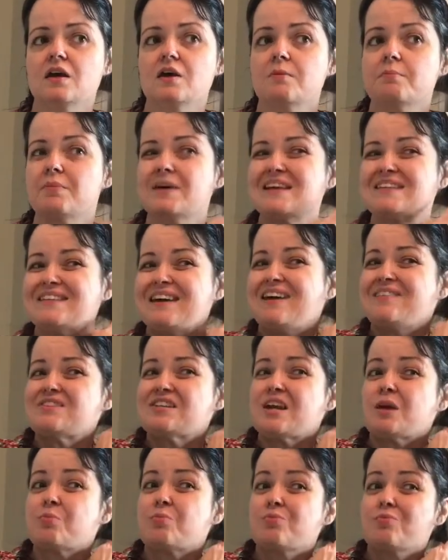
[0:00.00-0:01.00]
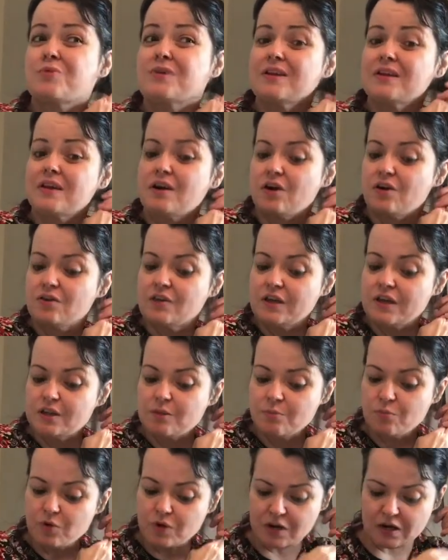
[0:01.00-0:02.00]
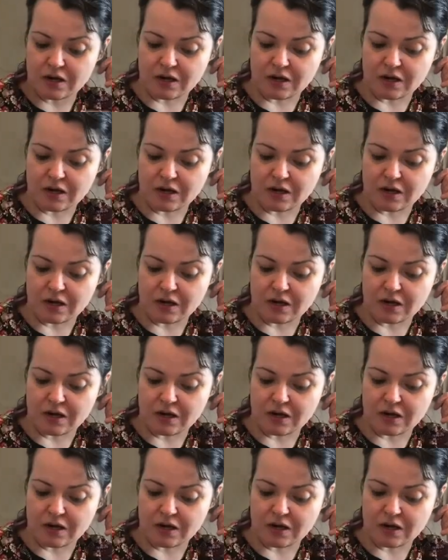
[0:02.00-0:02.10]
because I have to get up really early in the morning,